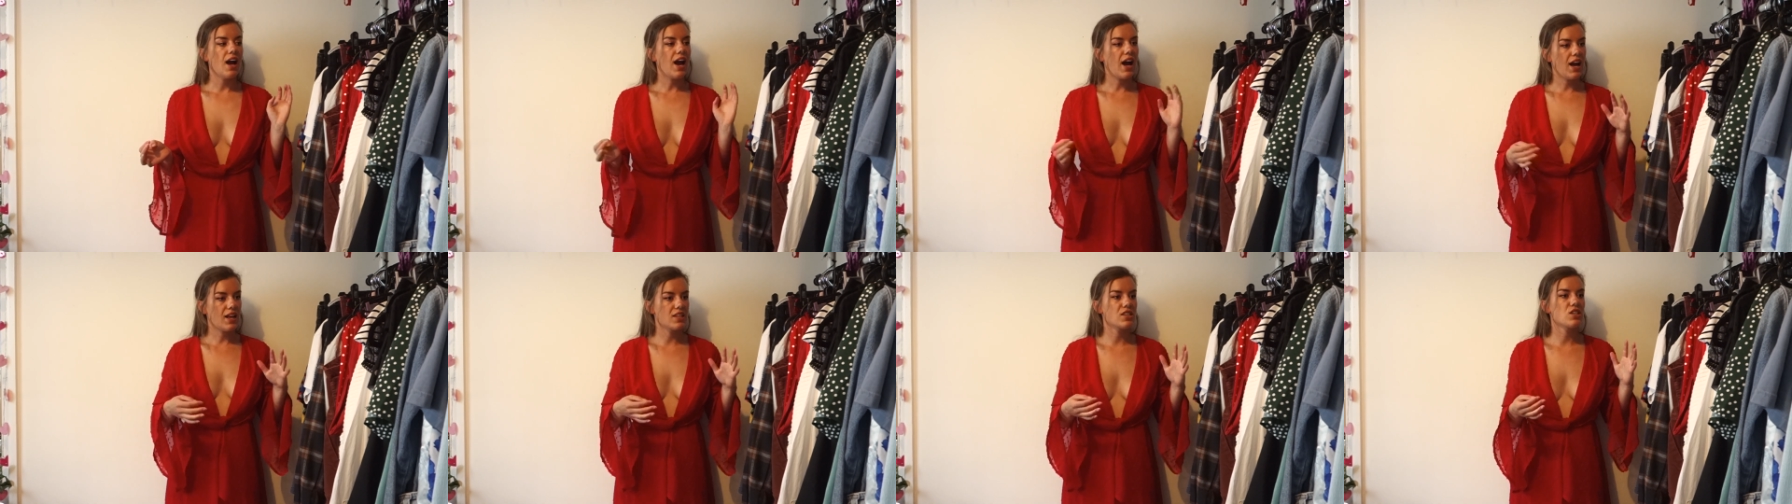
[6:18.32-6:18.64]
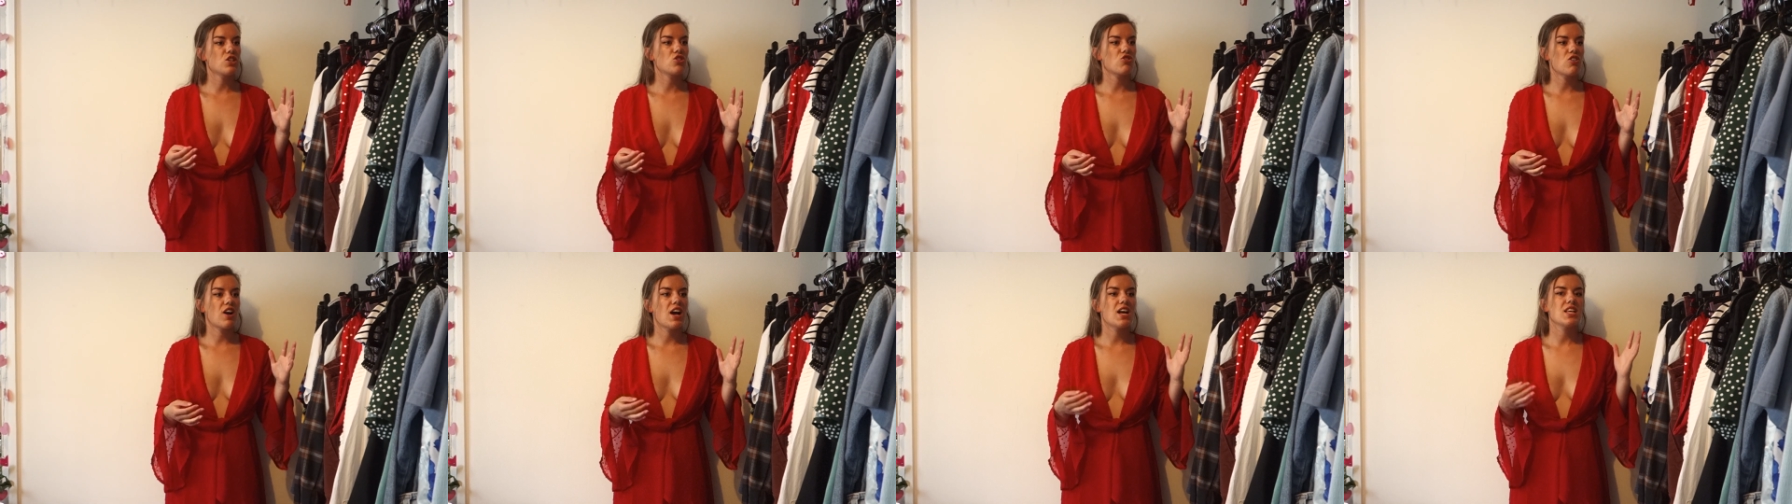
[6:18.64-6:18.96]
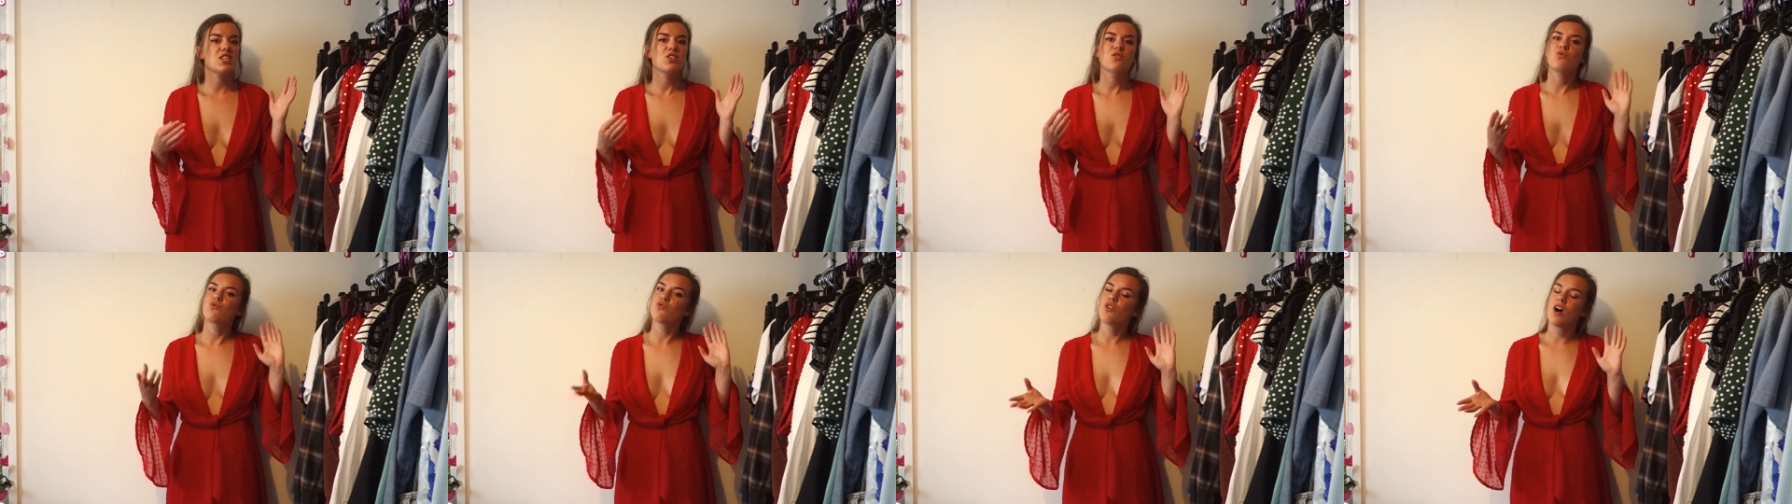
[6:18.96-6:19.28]
as a
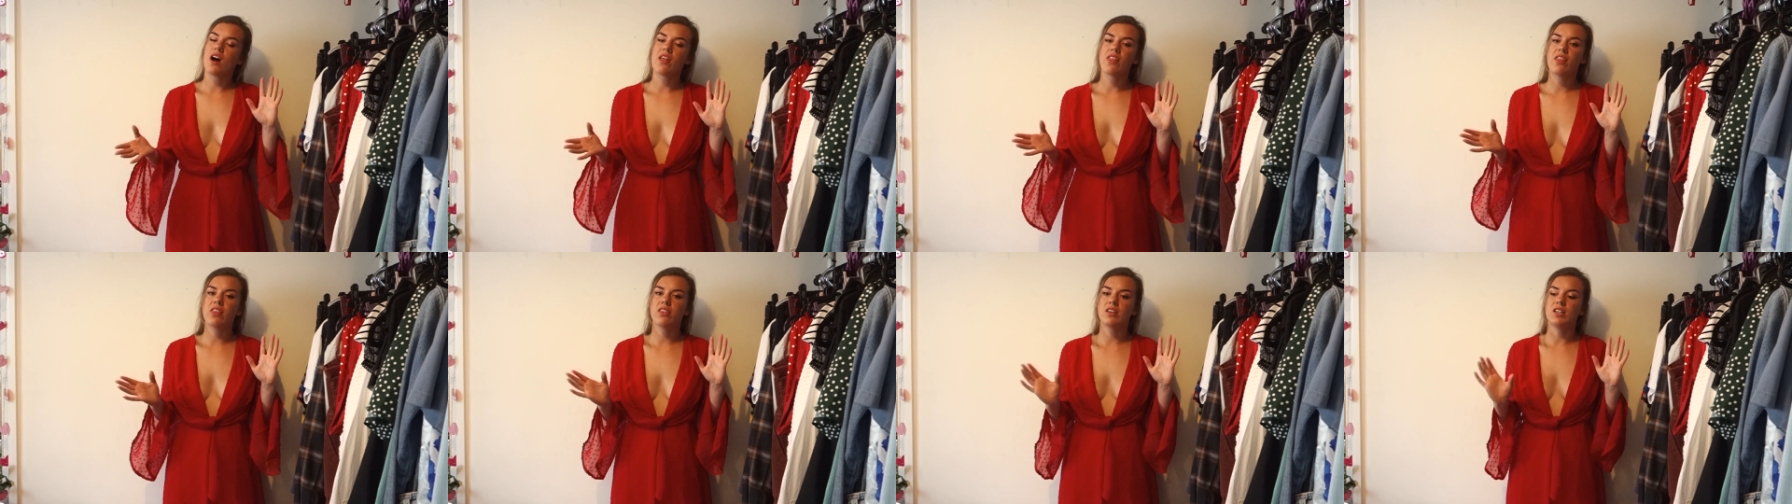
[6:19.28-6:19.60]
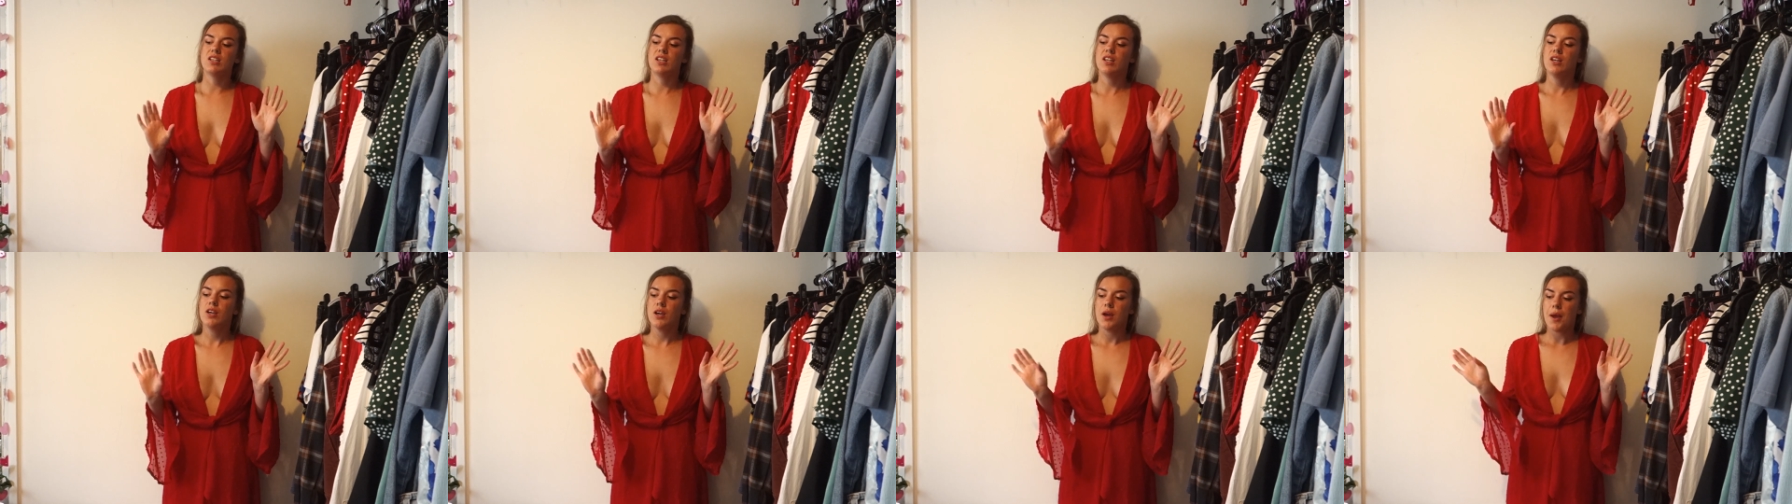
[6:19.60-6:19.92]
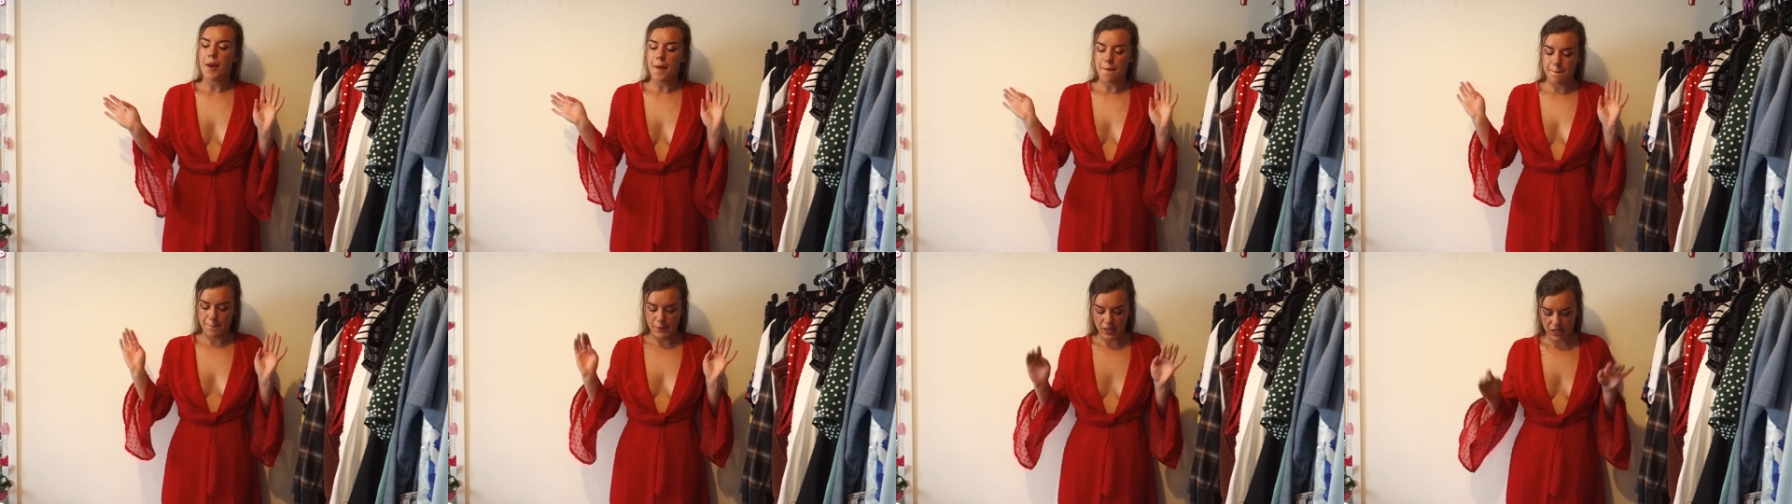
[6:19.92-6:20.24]
dress rather than
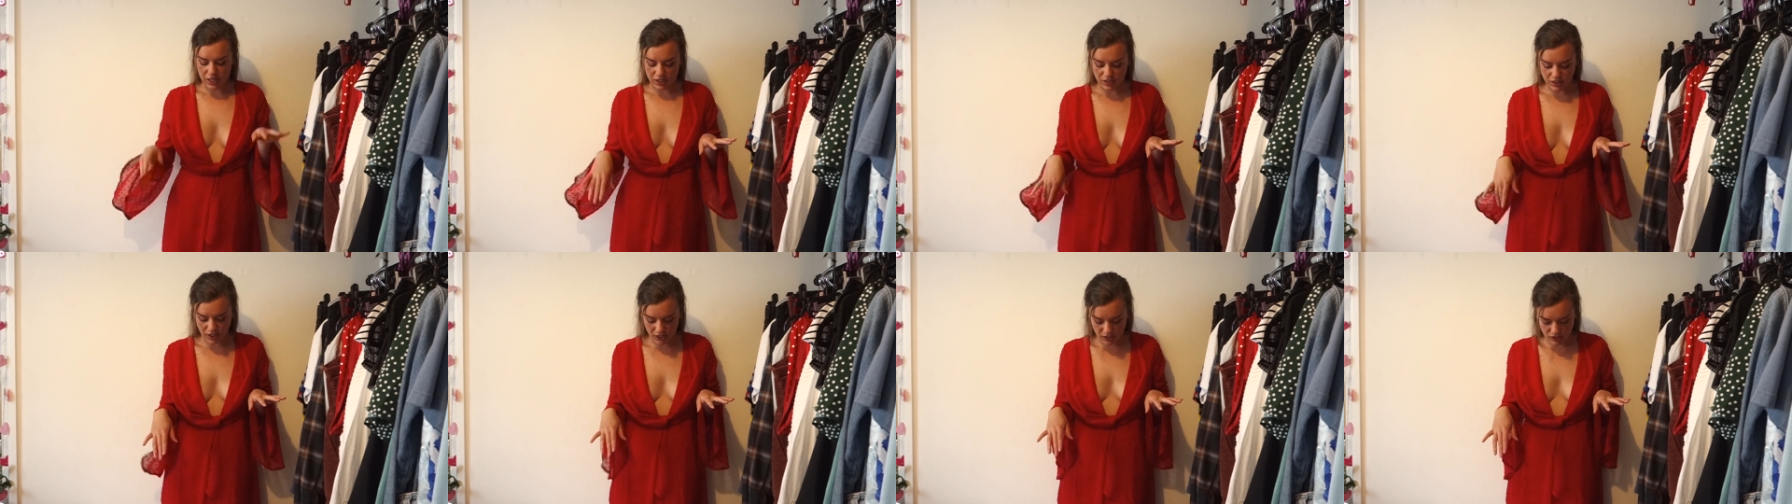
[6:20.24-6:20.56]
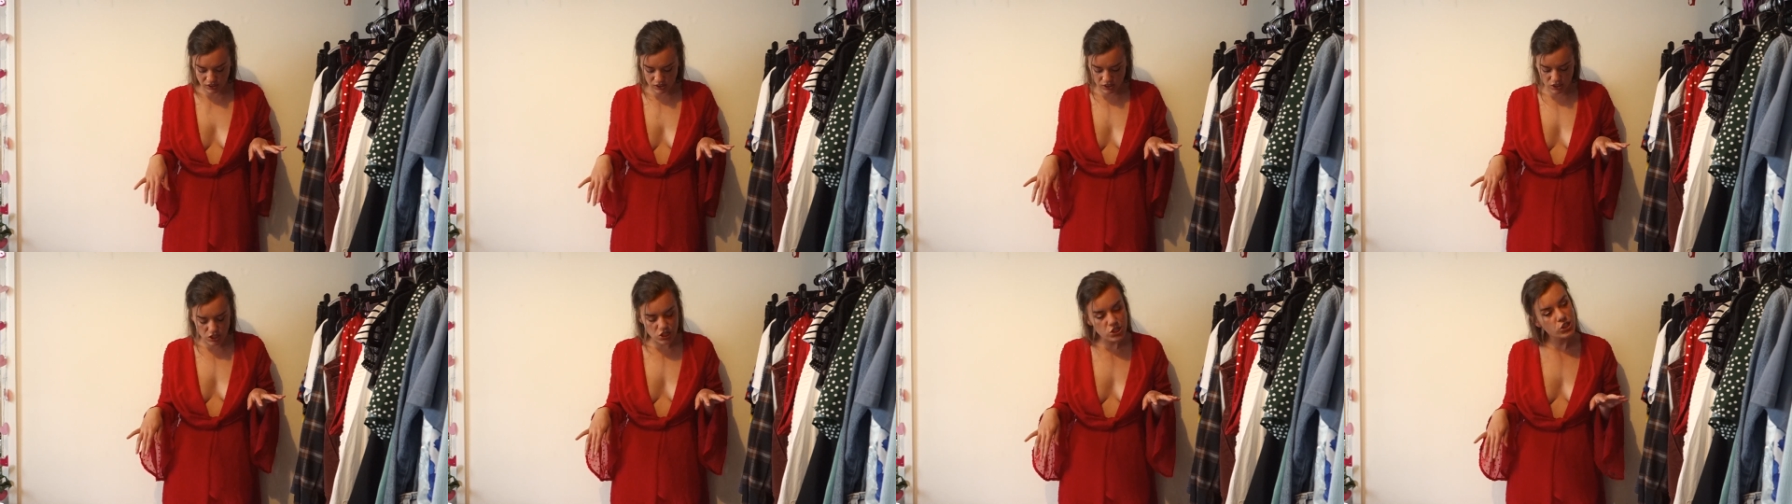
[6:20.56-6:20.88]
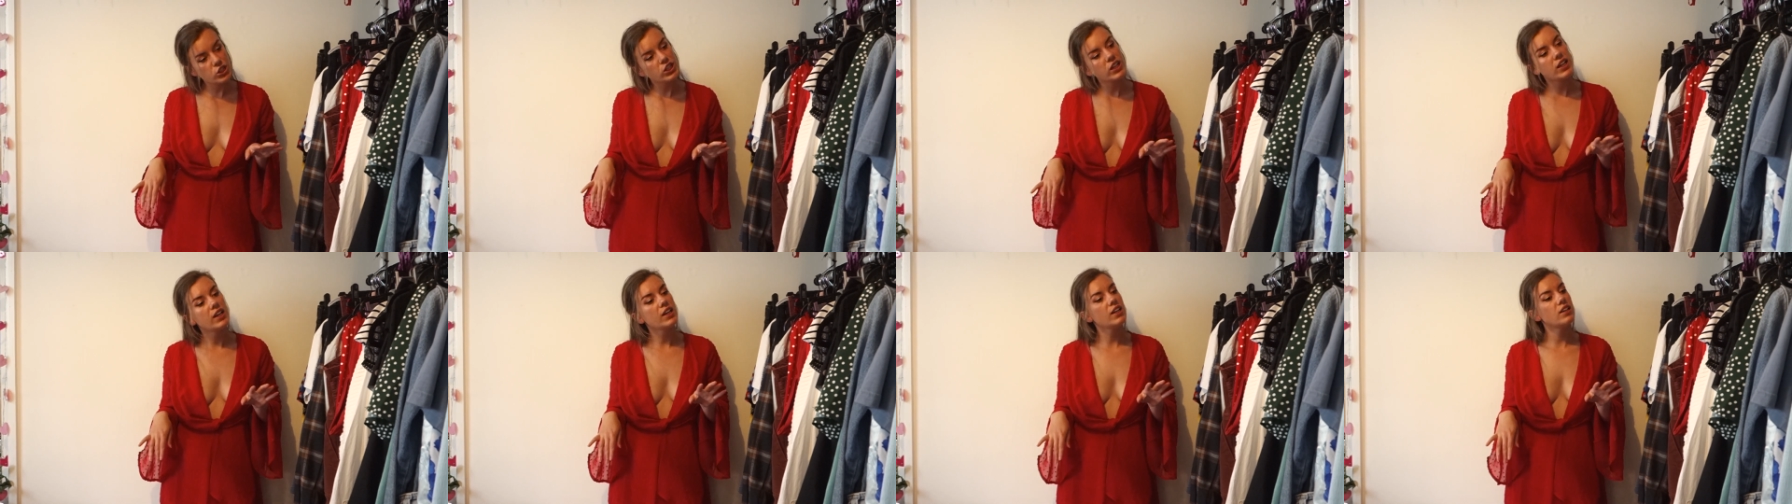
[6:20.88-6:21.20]
being tucked into
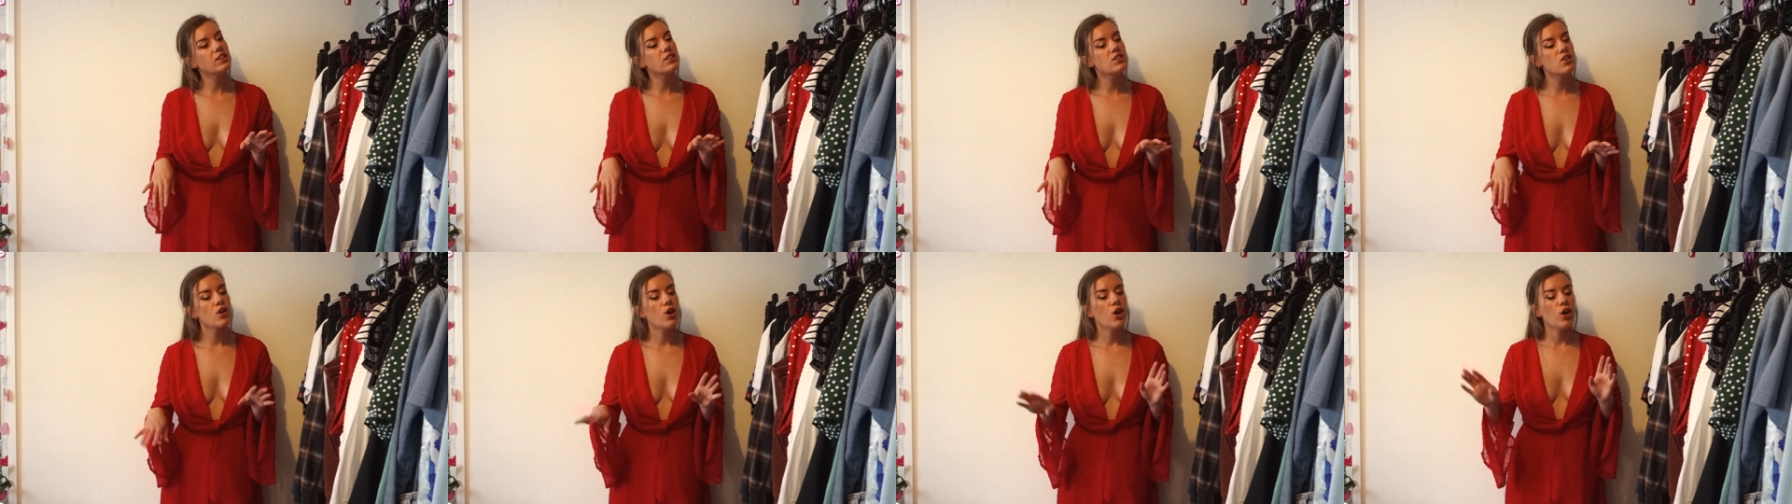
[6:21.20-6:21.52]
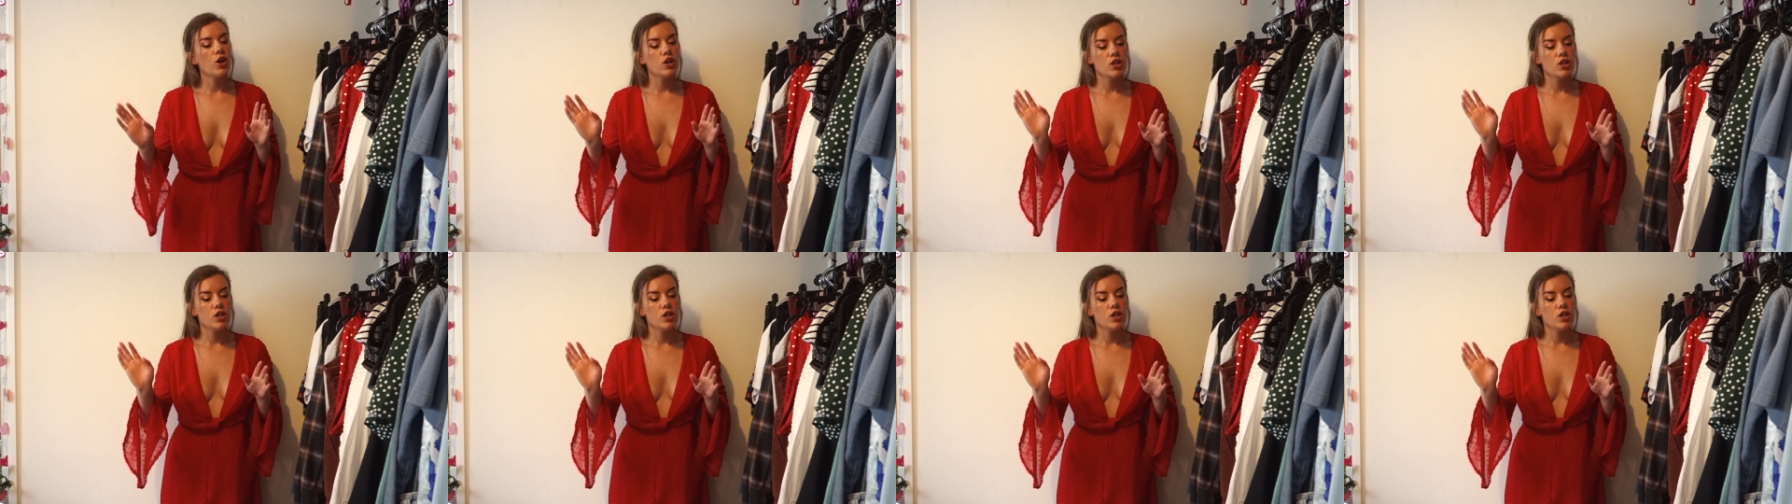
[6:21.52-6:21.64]
jeans.